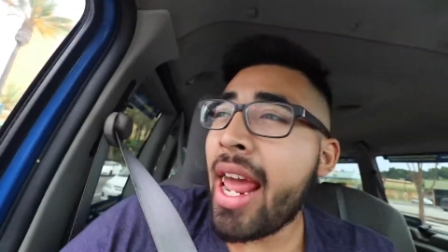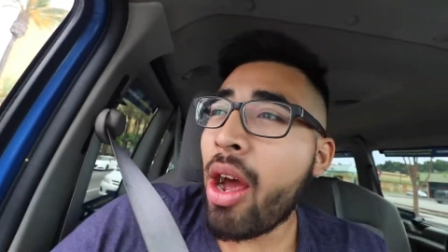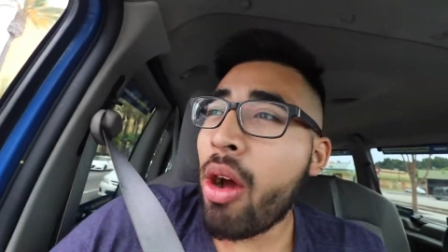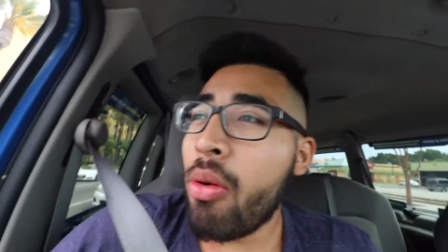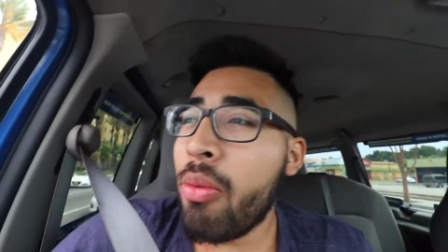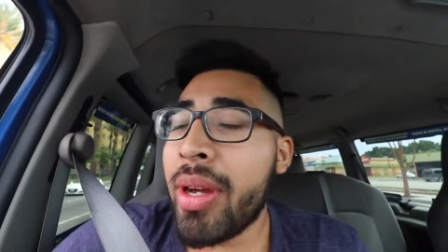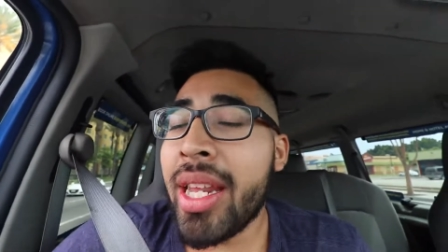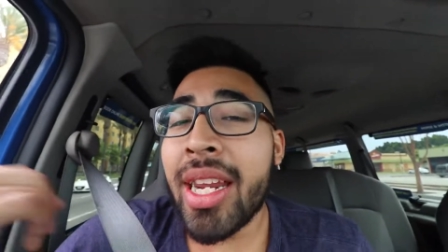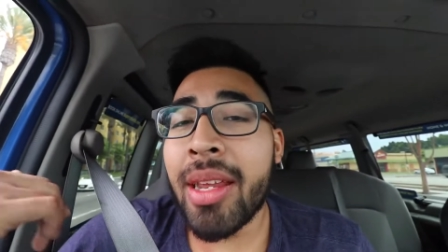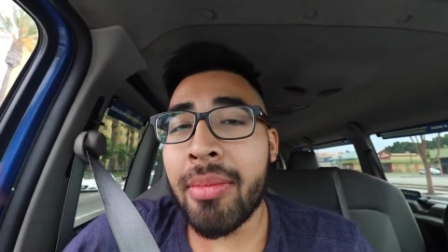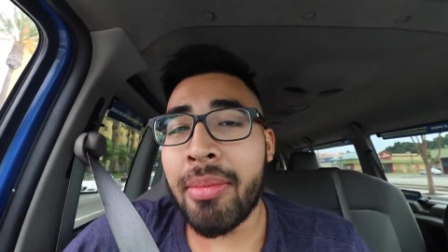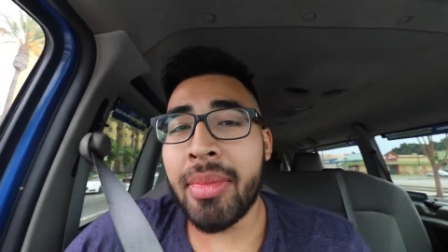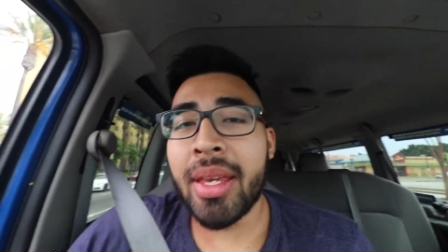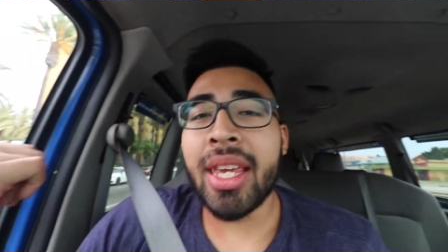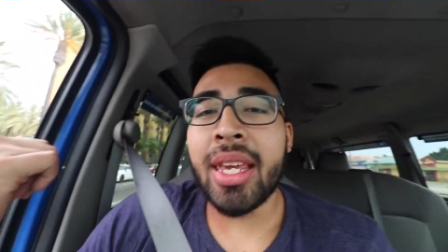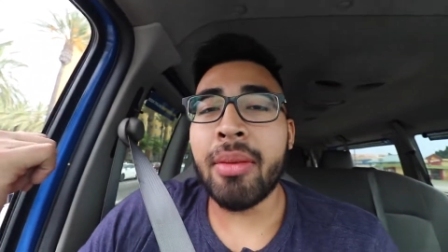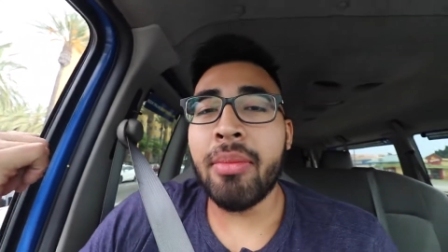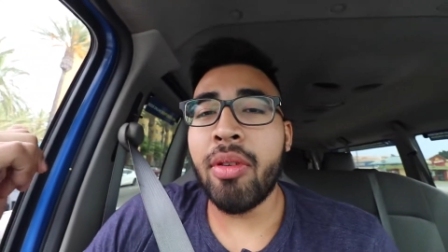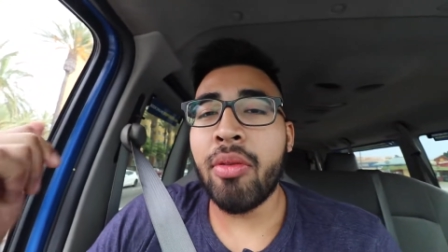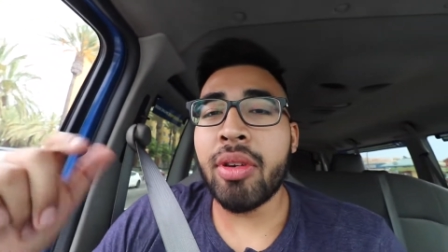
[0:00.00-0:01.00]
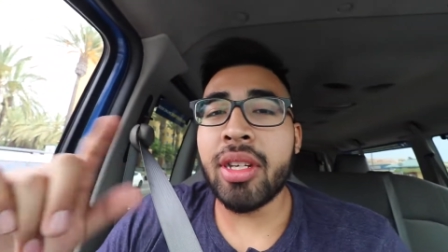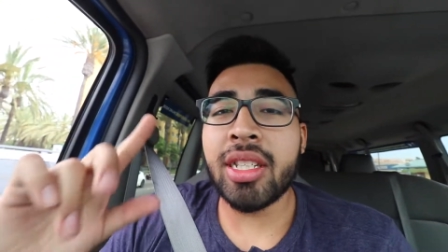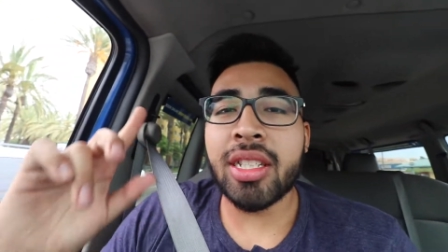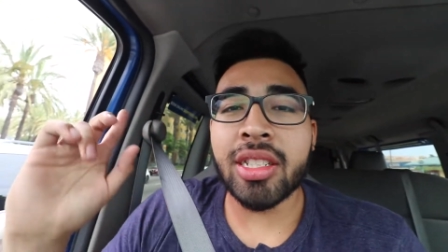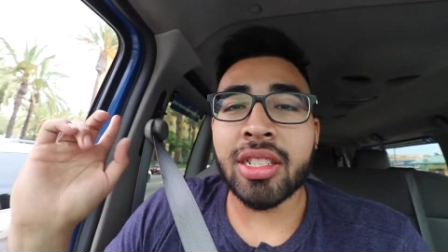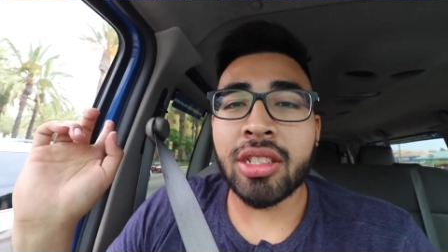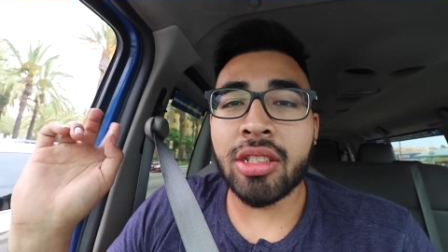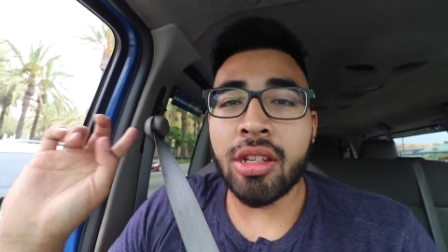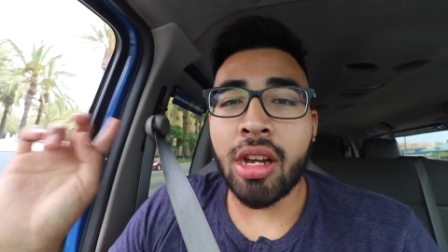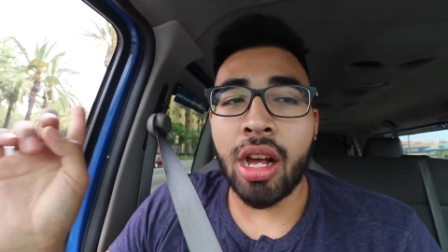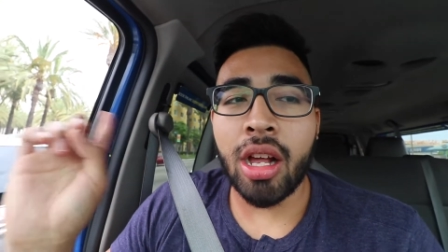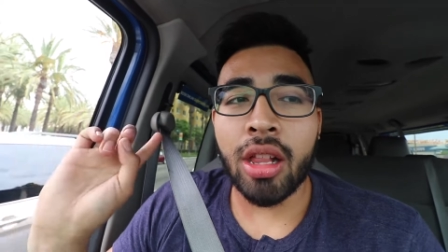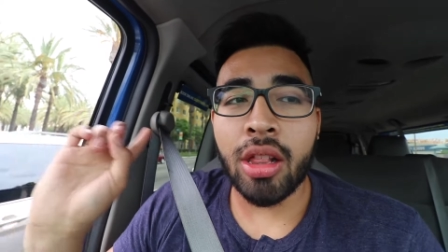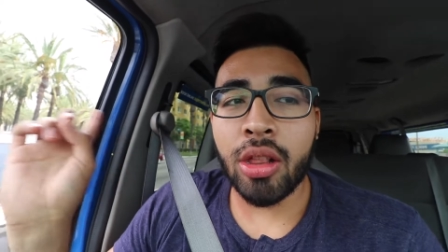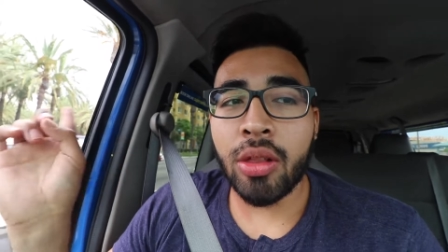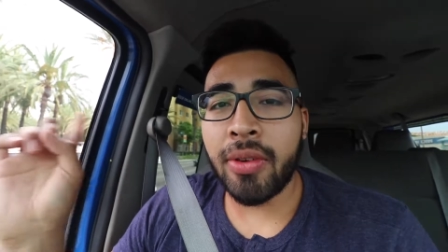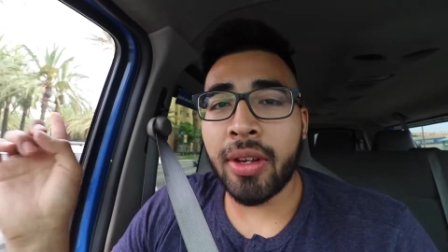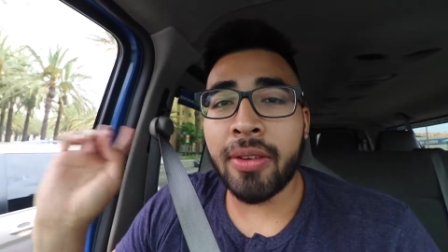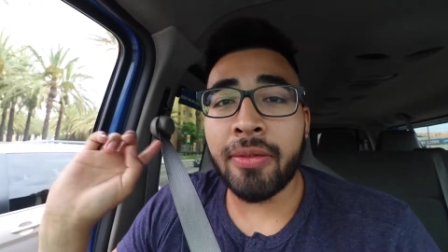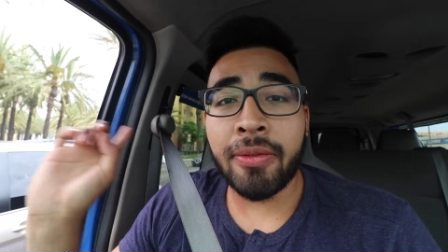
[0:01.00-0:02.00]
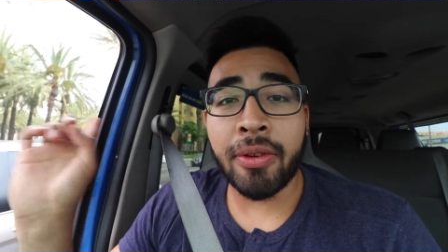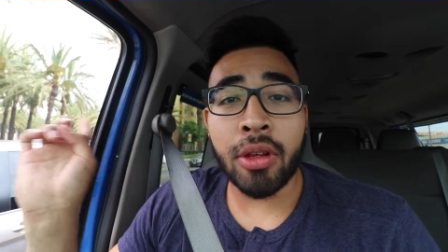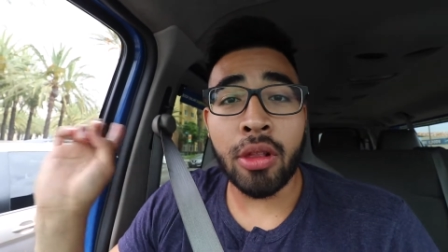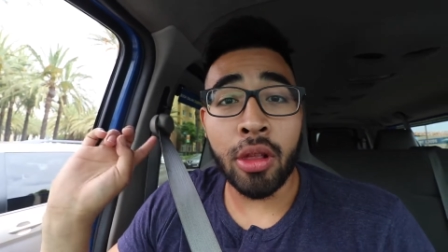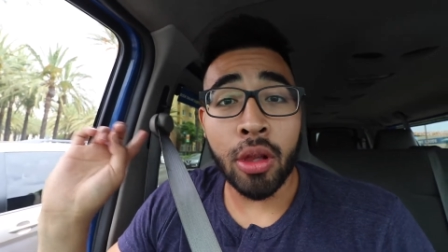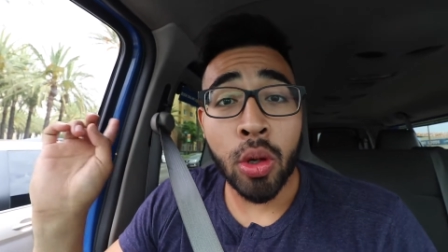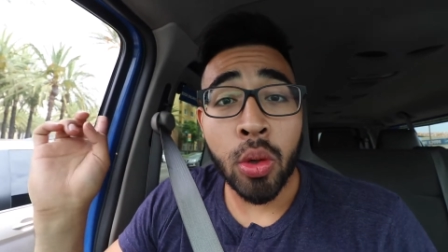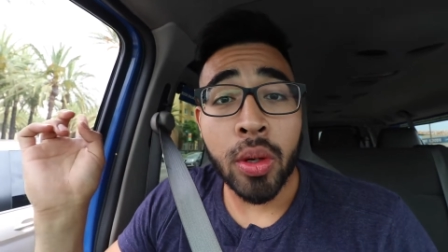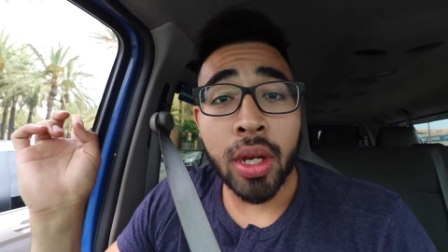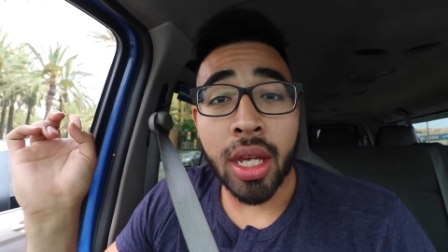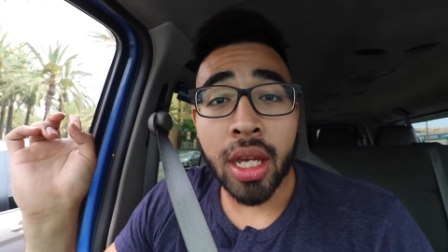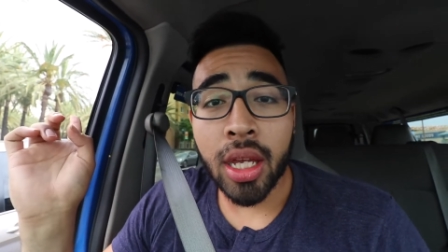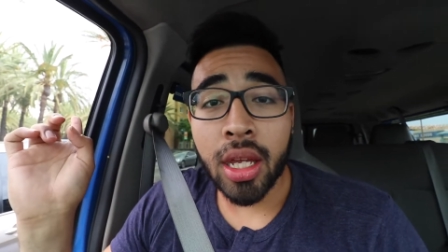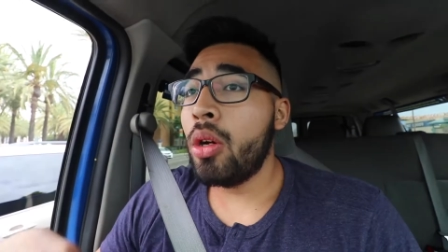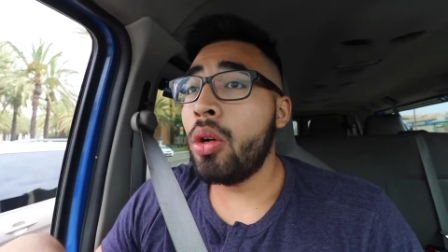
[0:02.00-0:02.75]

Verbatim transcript: Now, we didn't meet, but we just saw FunForLouis,